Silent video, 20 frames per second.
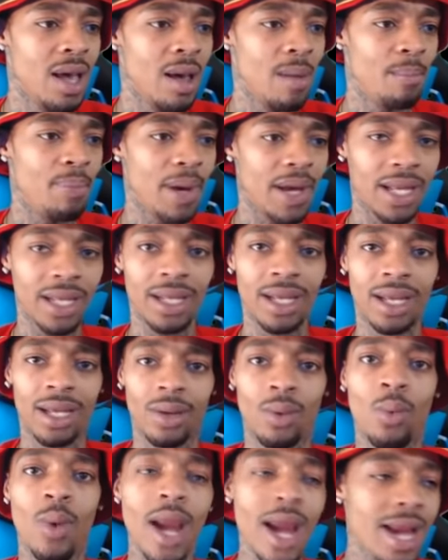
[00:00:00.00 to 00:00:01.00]
But
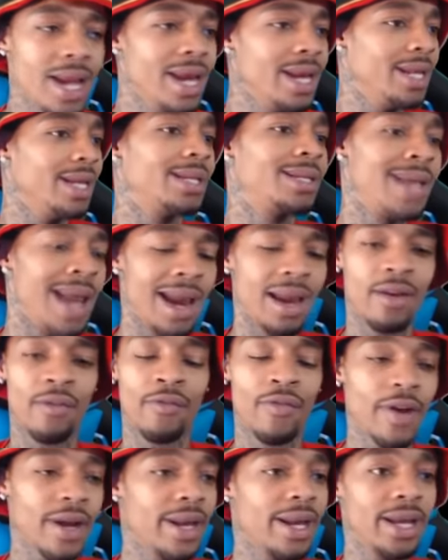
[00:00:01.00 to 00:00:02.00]
we need to take
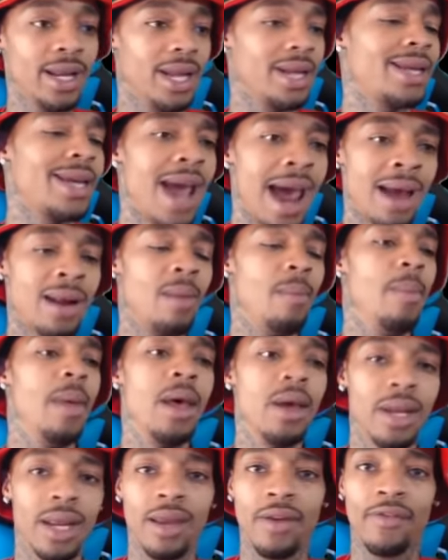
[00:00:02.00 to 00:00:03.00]
freaking
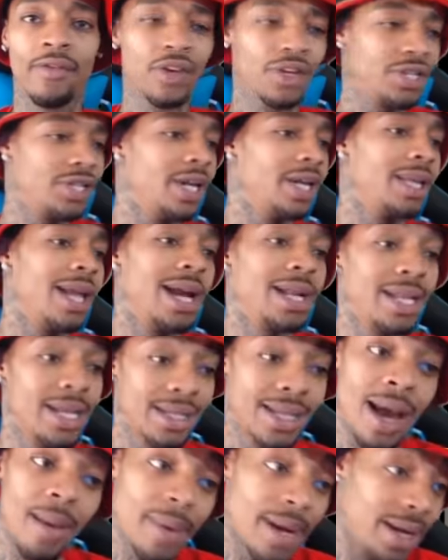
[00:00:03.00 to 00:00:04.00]
accountability for shit like this.
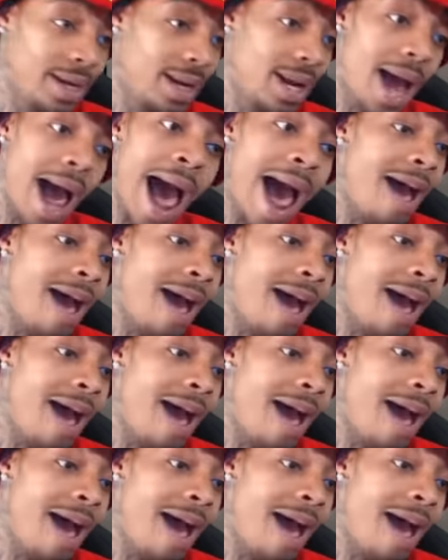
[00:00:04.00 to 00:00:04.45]
I mean, I've